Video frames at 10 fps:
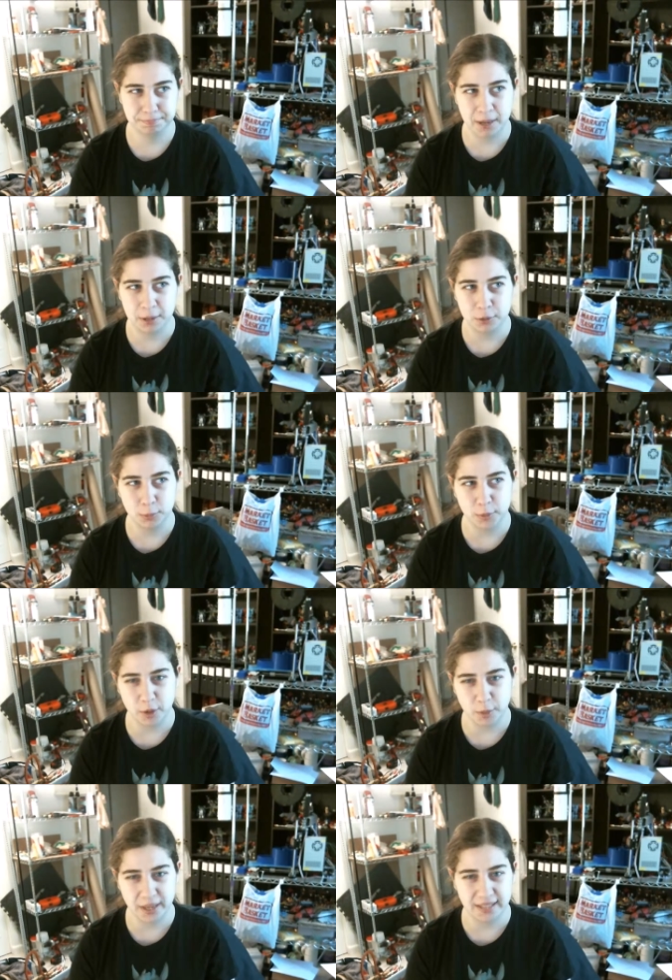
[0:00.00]

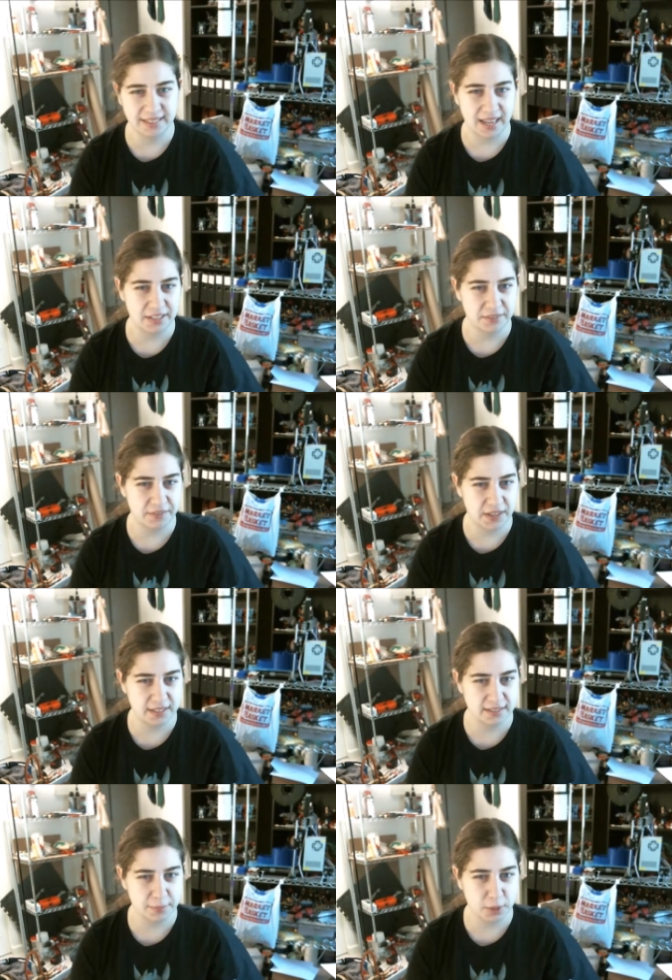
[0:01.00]
paranormal romance, kind of a
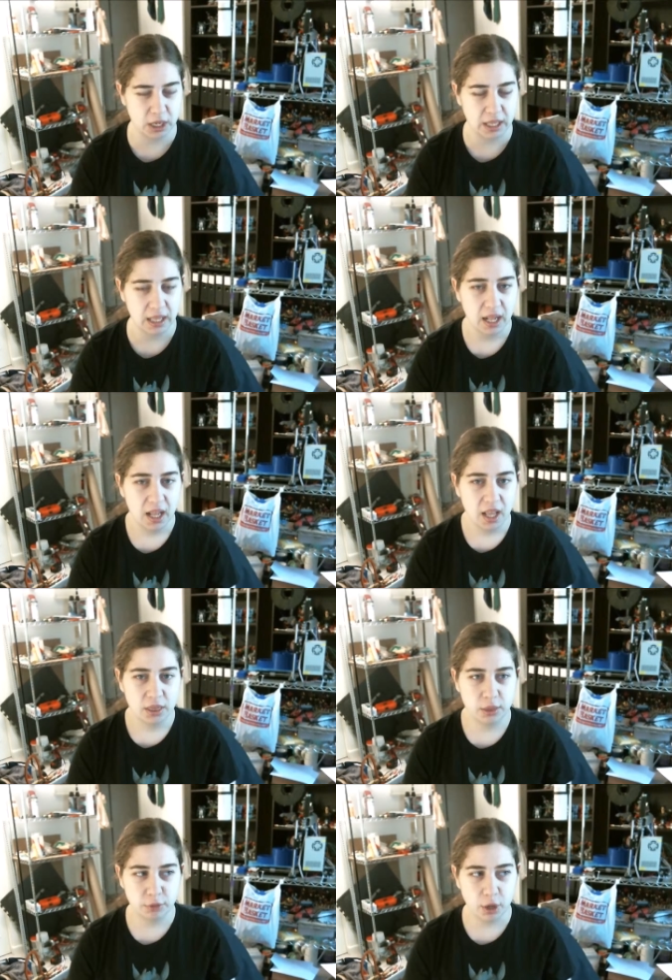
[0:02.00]
fantasy book.
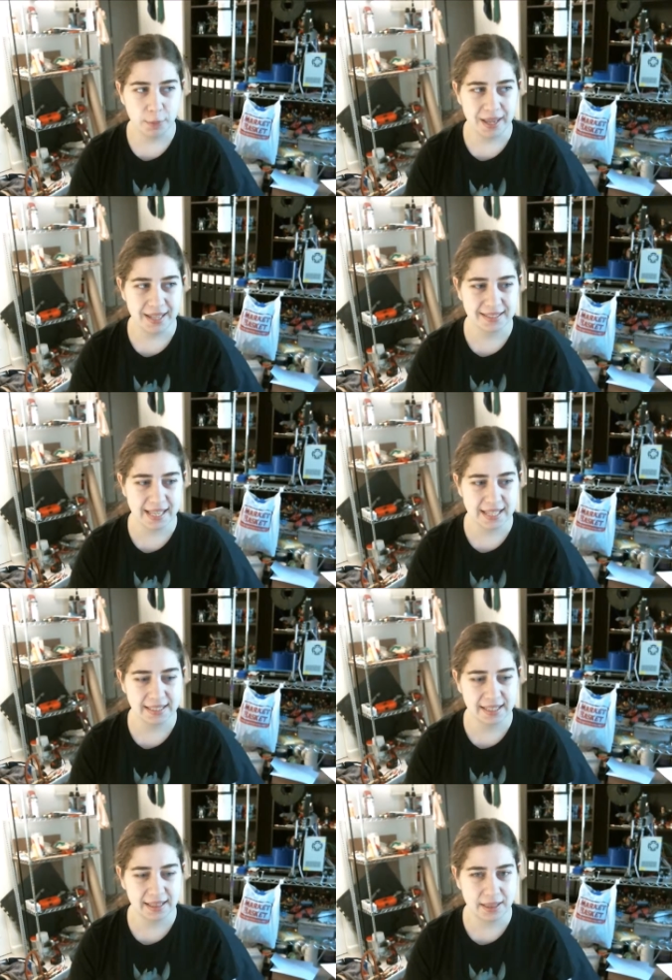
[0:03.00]
The romance
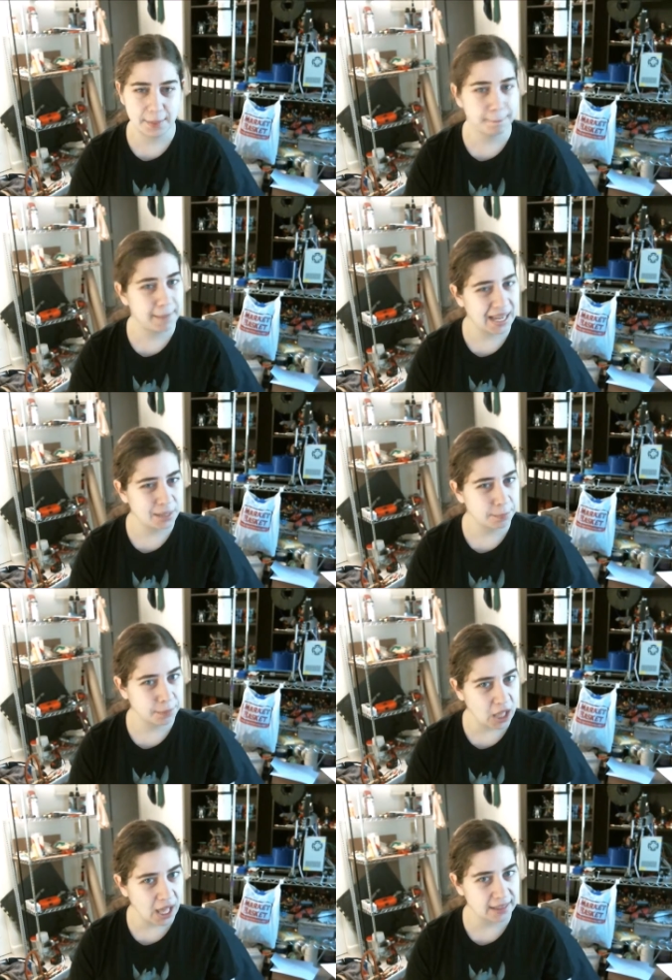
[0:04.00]
isn't the main
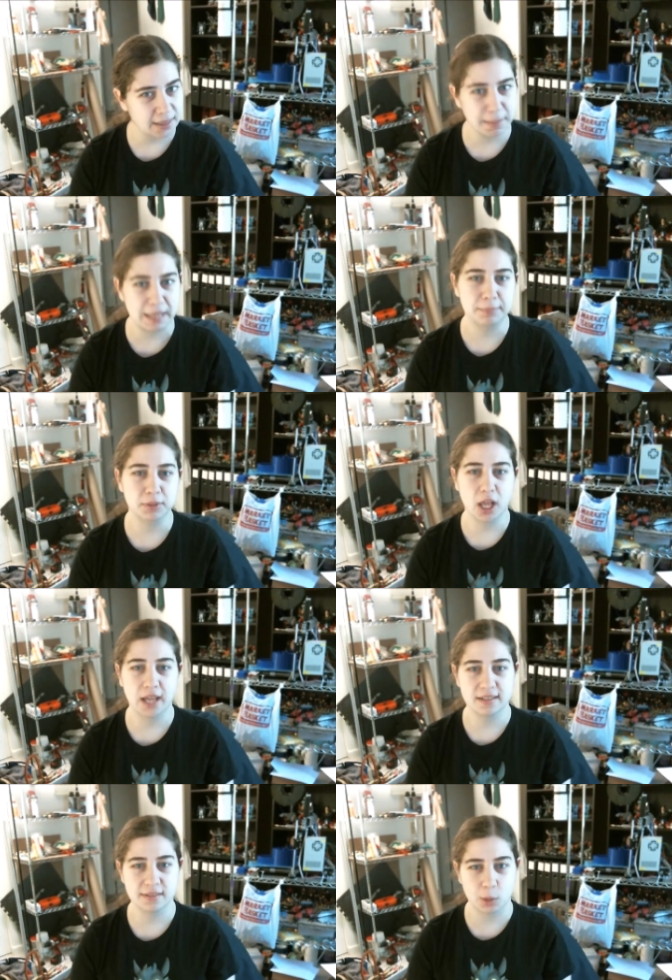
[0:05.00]
plot. The main
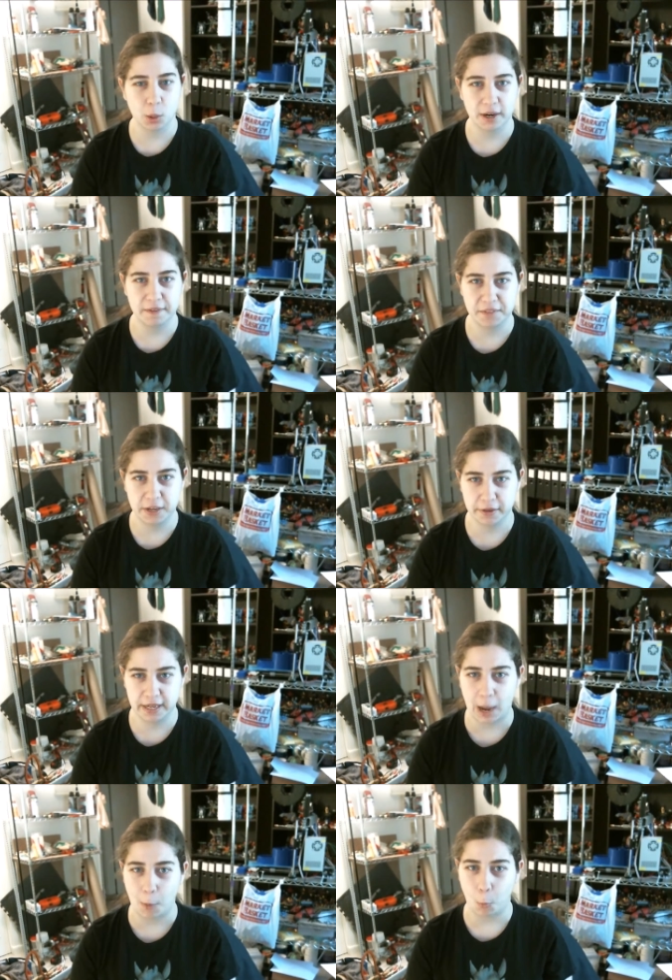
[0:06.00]
plot is Laura figuring
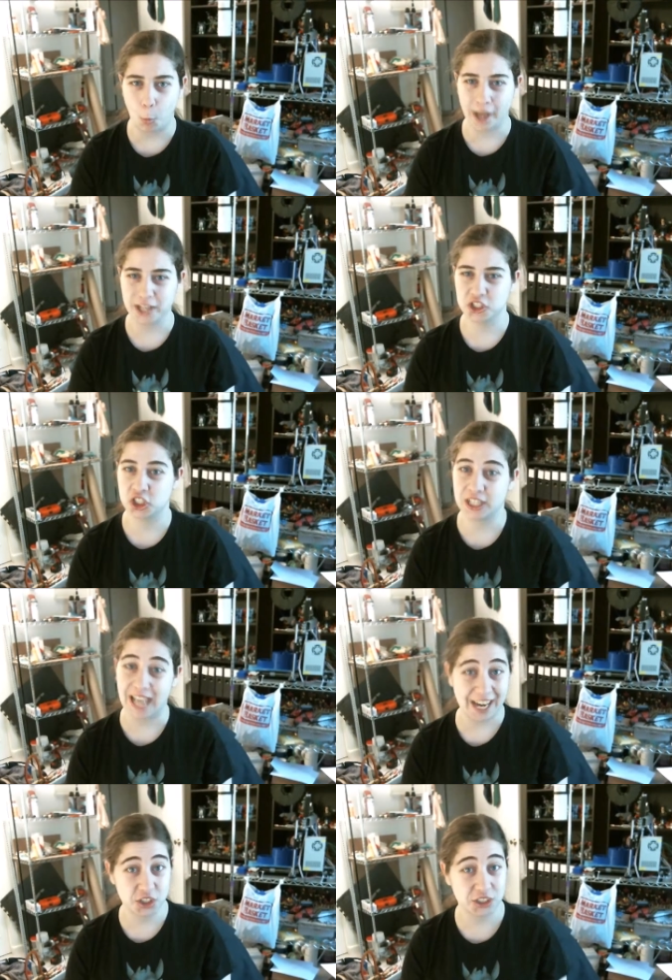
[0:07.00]
out what she
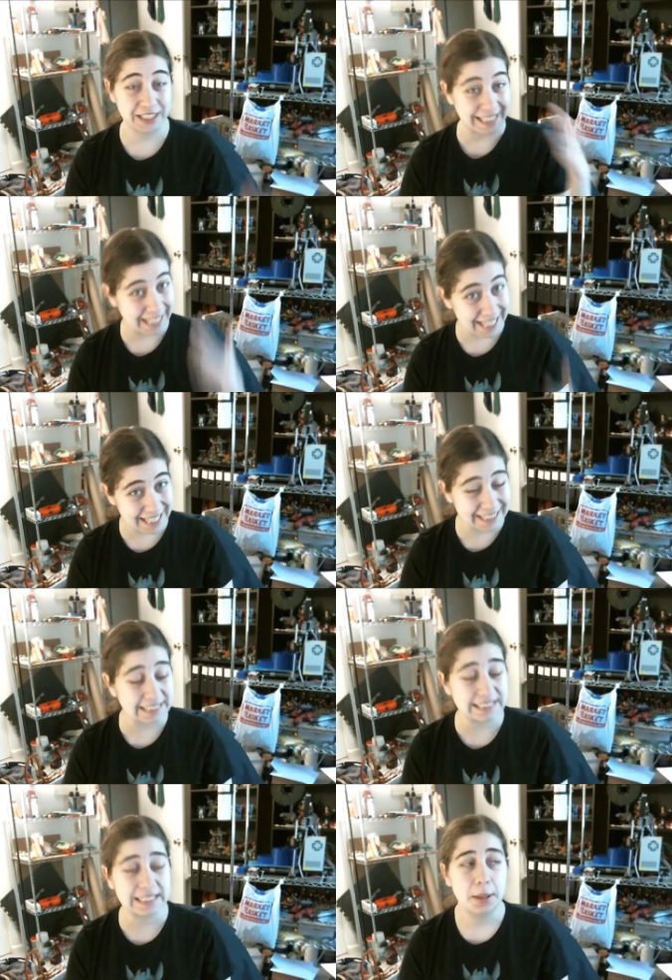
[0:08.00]
actually
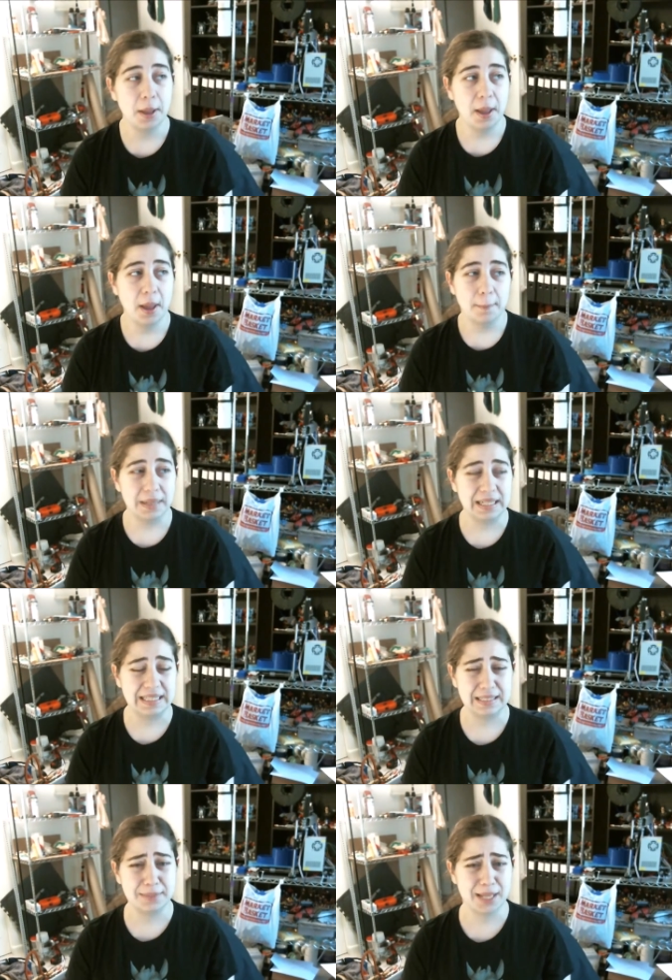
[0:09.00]
is, but at
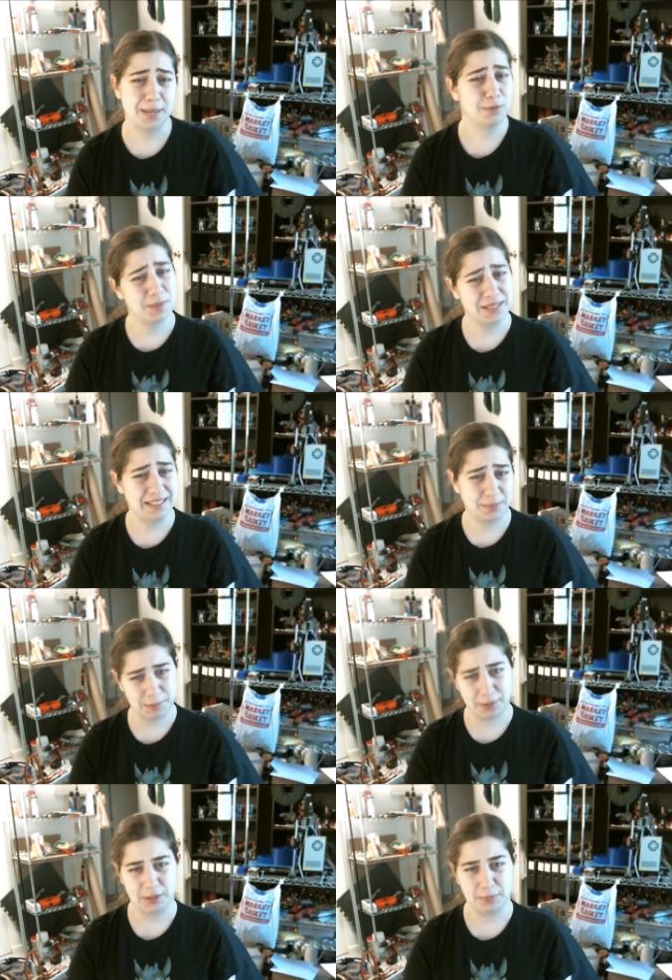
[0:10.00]
the same time, the romance is a big
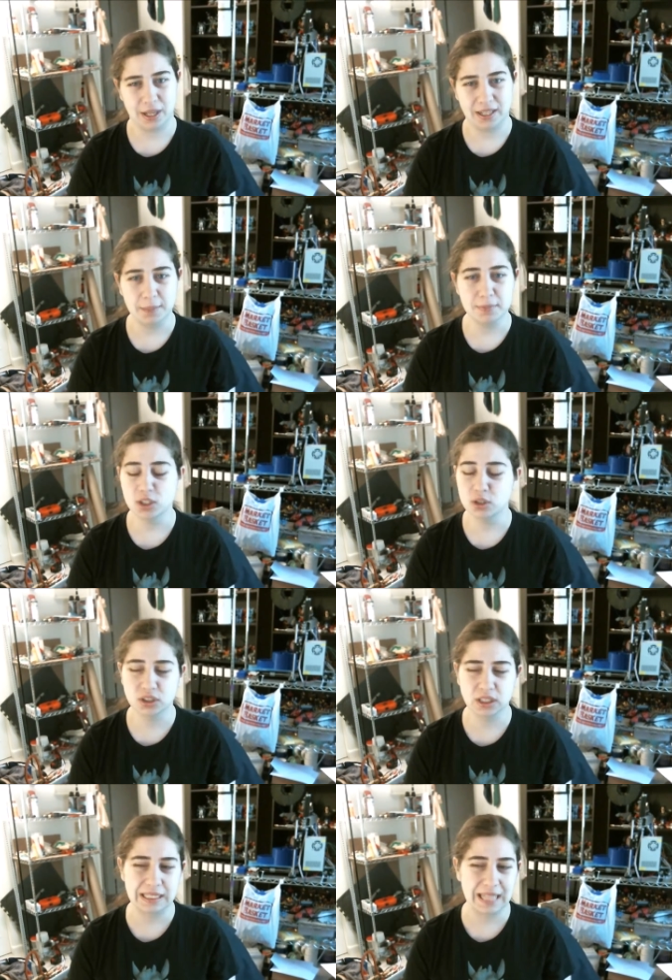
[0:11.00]
part of the plot. And I'm
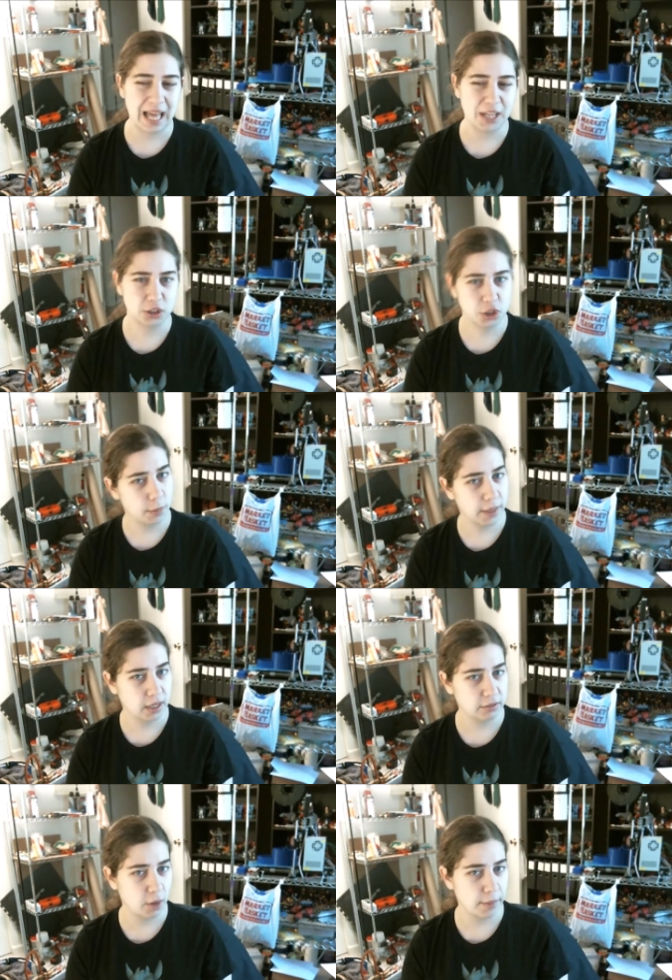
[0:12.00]
usually not too big
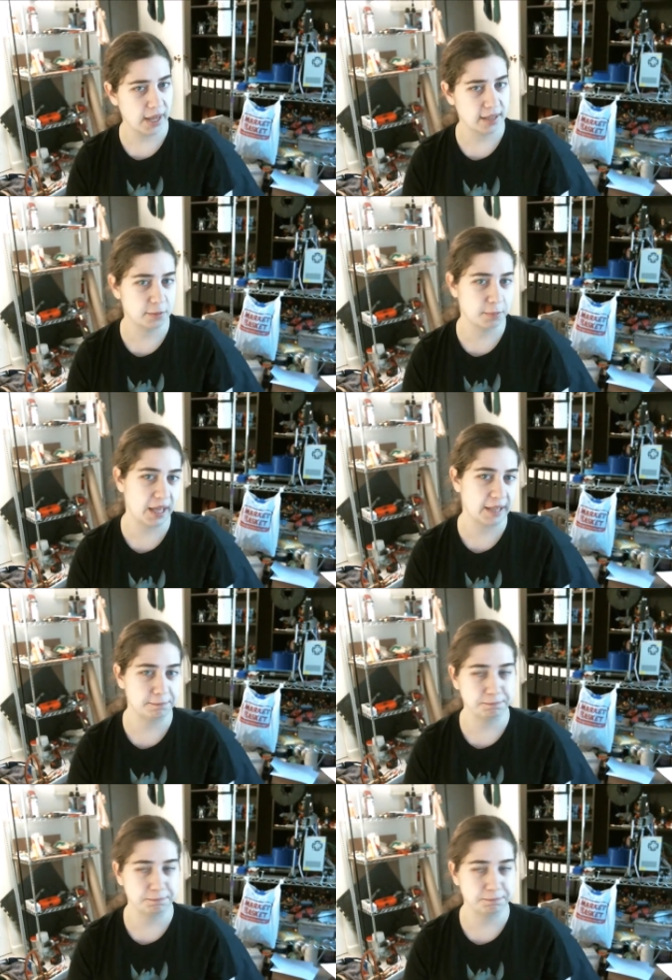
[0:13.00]
on romance, but